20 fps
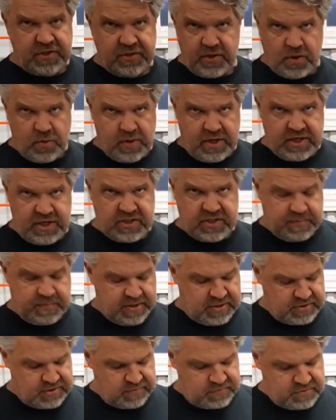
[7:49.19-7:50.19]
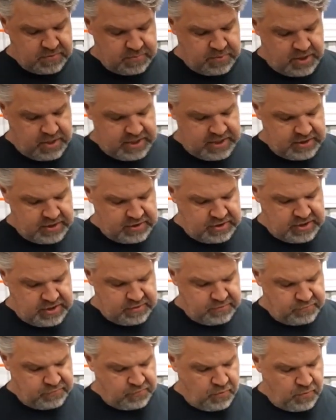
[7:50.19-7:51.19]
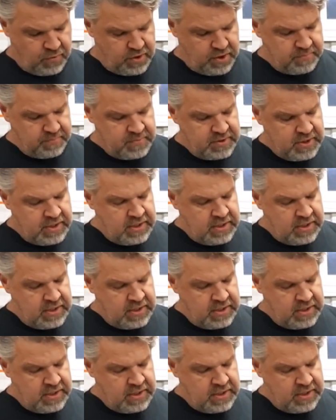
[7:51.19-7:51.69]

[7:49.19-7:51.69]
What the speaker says: They're quite expensive to buy in kit form.